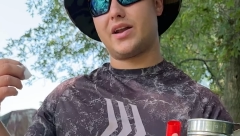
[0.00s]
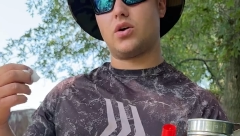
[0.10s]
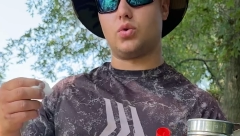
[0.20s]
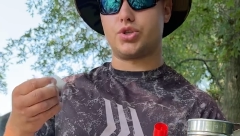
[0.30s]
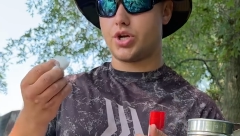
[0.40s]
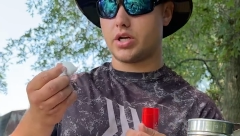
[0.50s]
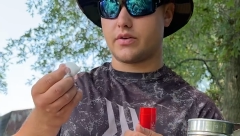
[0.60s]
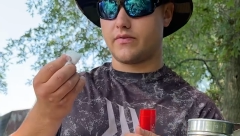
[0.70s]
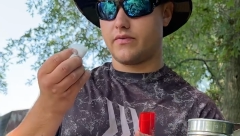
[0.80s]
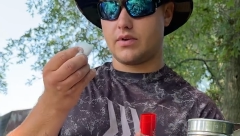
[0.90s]
a whole chunk of
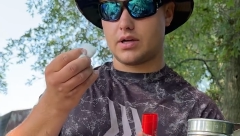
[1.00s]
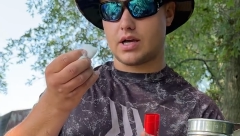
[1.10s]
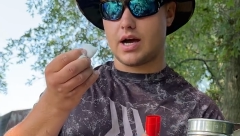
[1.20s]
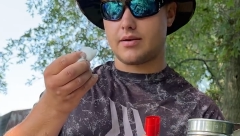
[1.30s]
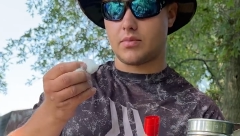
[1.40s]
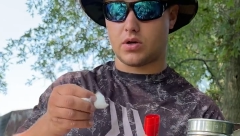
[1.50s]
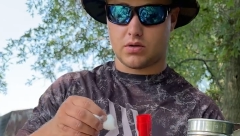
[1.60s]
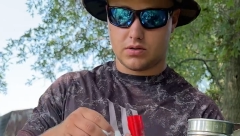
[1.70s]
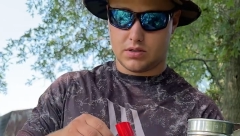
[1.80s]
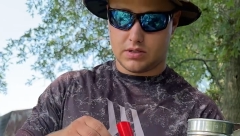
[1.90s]
a cotton ball.
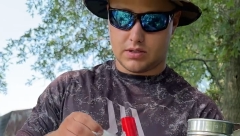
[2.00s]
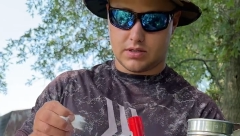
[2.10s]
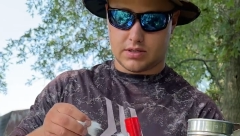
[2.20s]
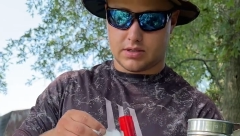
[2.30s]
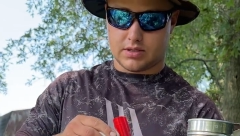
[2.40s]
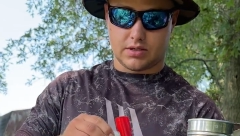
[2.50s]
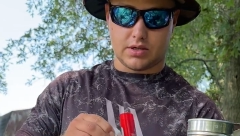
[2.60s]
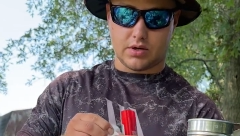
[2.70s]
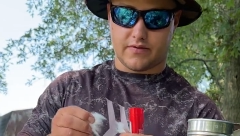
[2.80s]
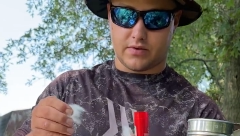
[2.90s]
You
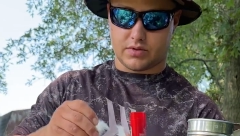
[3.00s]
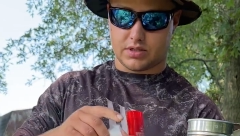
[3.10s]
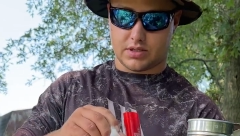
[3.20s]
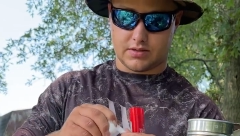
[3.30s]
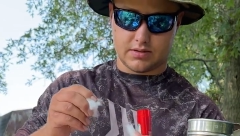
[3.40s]
know, if it was a